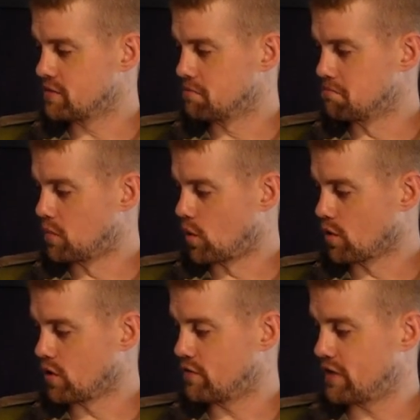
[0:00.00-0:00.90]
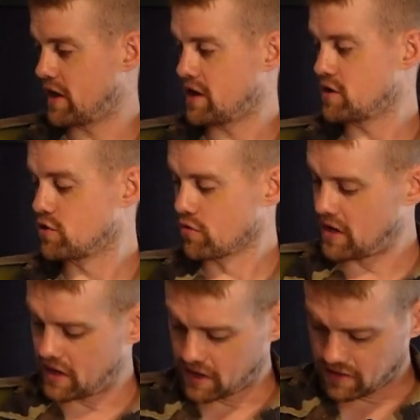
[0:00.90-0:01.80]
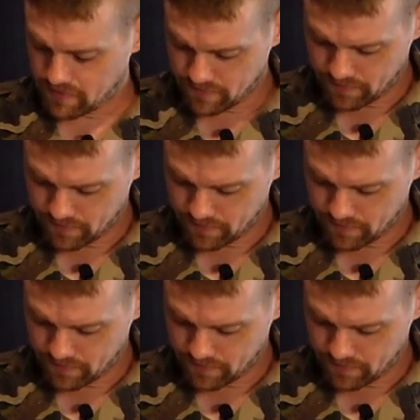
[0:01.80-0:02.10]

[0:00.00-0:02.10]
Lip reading: more of a green